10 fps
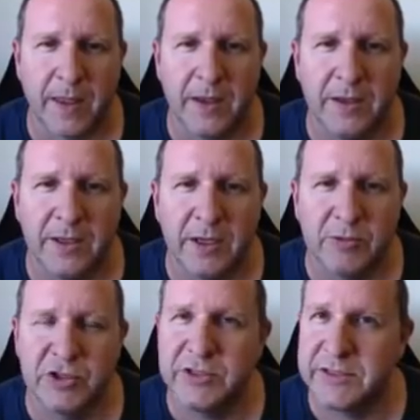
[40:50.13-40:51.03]
And we'll
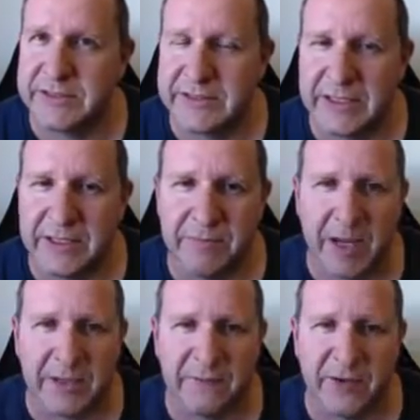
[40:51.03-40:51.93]
choose this lead
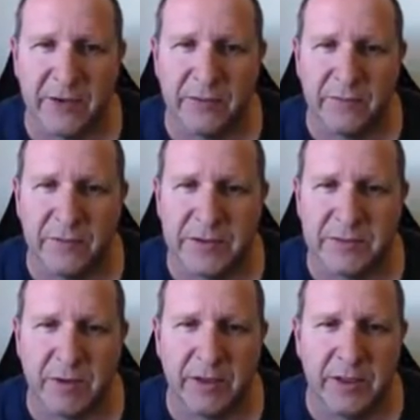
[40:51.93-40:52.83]
magnet funnel, the first
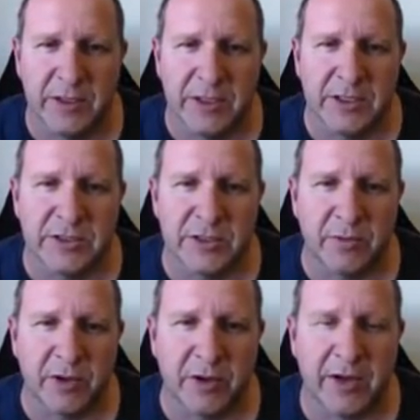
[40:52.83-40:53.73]
one. So we'll
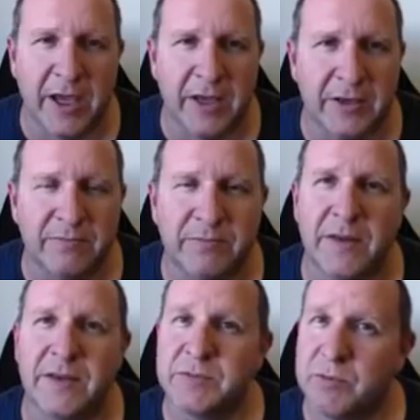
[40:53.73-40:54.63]
go to edit, and
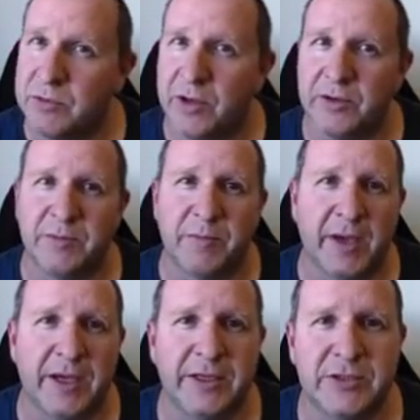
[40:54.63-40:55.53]
this will load the
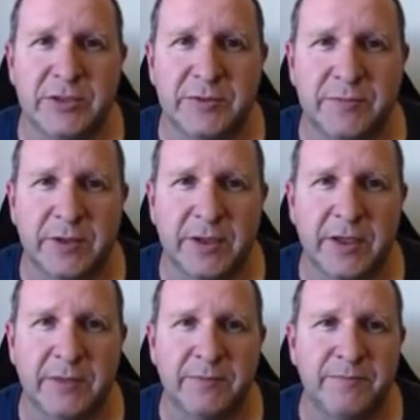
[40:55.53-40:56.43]
page.
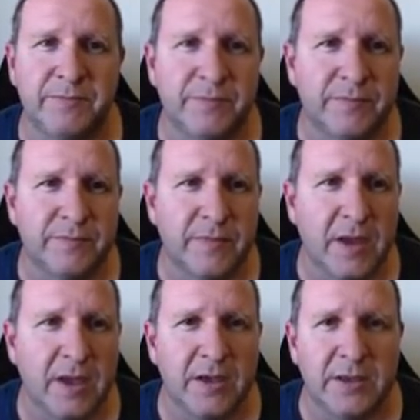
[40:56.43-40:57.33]
Okay.
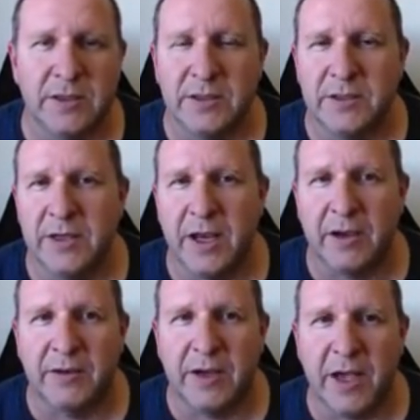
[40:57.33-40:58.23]

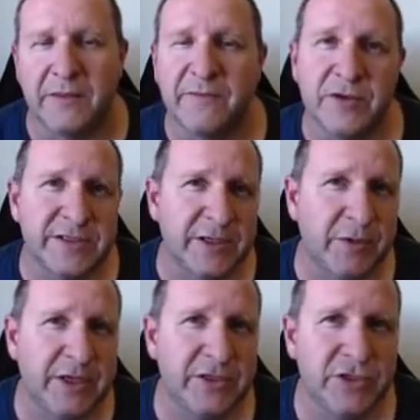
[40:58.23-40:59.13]
Now, the first thing we
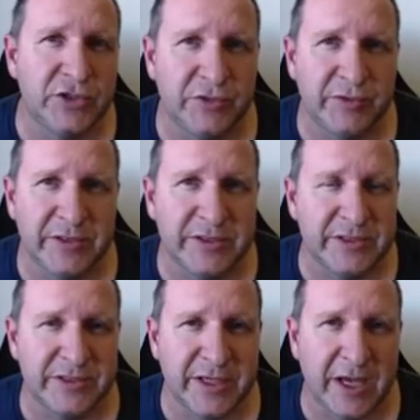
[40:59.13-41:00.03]
need to do is to
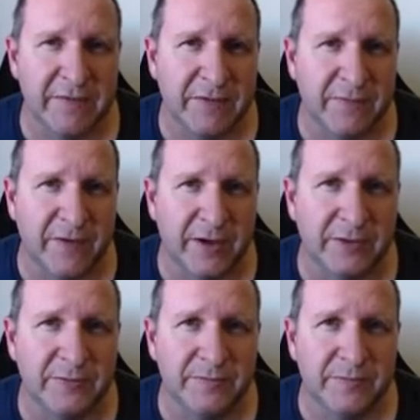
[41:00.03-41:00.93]
save the
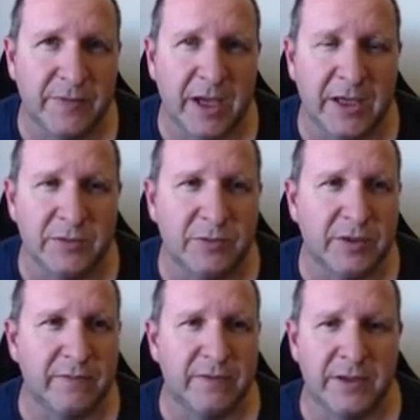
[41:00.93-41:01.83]
funnel, and we'll
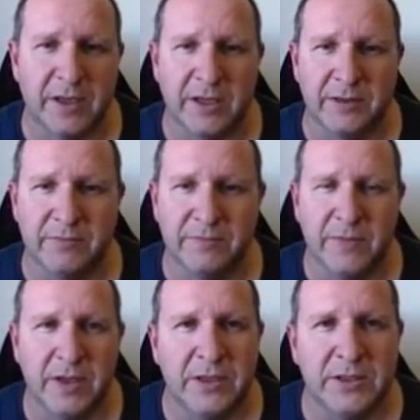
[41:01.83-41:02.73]
give it a name.
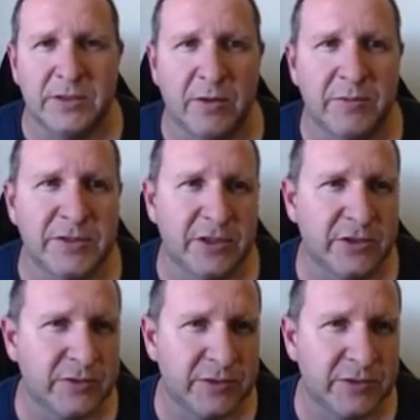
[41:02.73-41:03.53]
So I'm just going to do